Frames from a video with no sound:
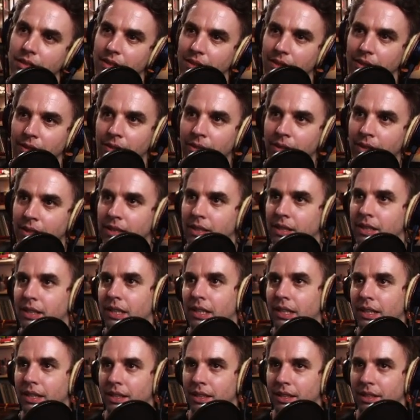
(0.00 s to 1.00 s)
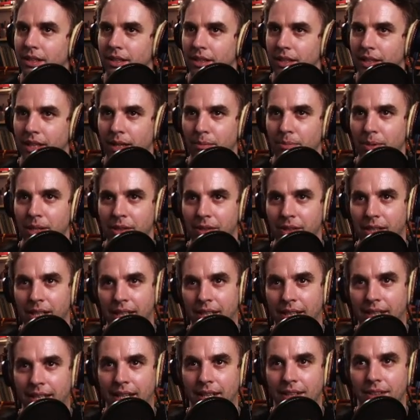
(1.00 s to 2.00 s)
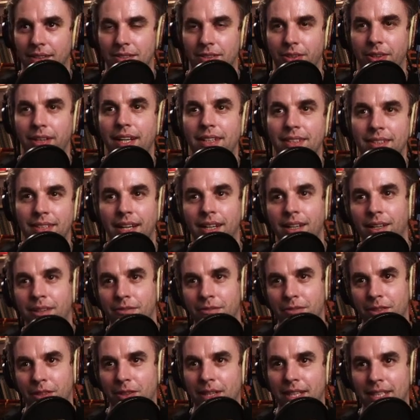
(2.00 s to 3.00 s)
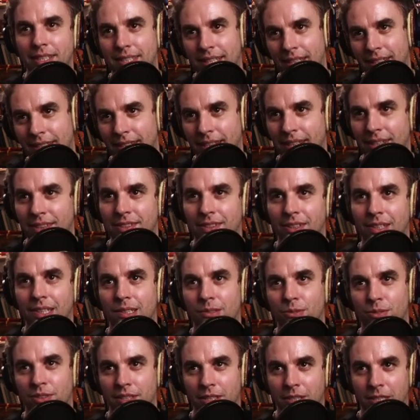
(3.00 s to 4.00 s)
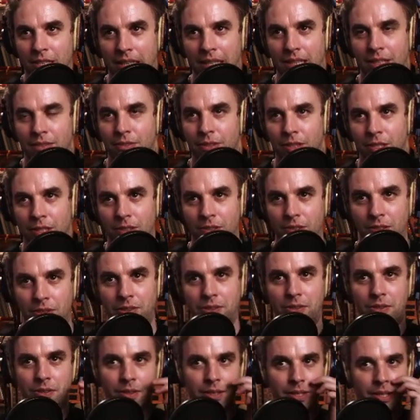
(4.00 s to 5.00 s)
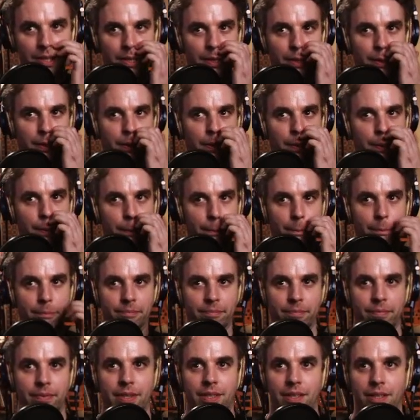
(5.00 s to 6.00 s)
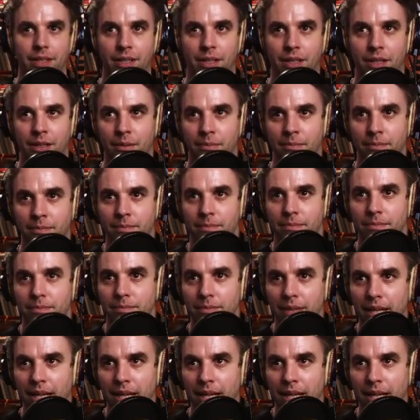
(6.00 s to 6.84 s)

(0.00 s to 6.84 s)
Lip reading: So yeah, be looking at that. So that's kind of, you had Sente, so this was a chance for you to um,